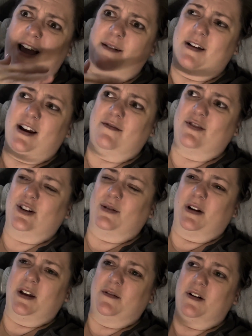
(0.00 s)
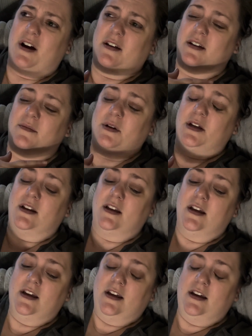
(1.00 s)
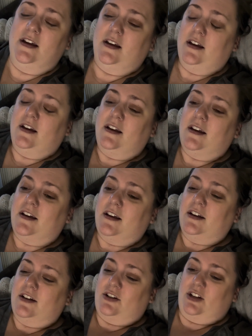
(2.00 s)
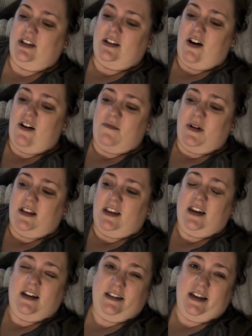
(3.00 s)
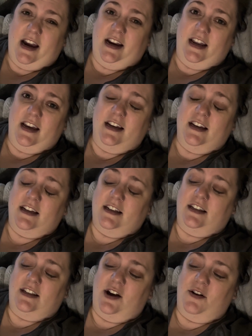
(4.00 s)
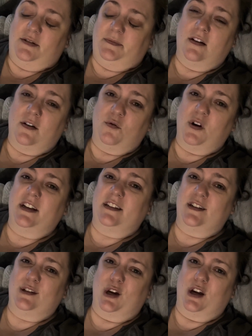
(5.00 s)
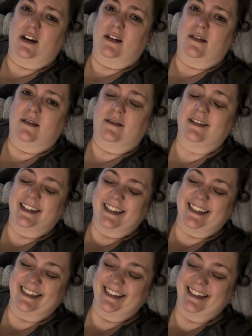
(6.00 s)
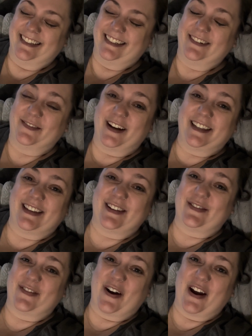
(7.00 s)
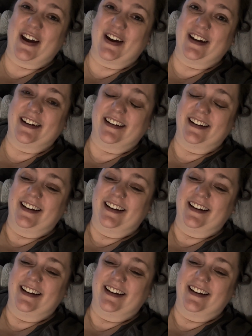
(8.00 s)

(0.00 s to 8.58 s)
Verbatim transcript: I'm not even sure what you'd call it, but just calming the anxiety. So rest is good. Rest is very good.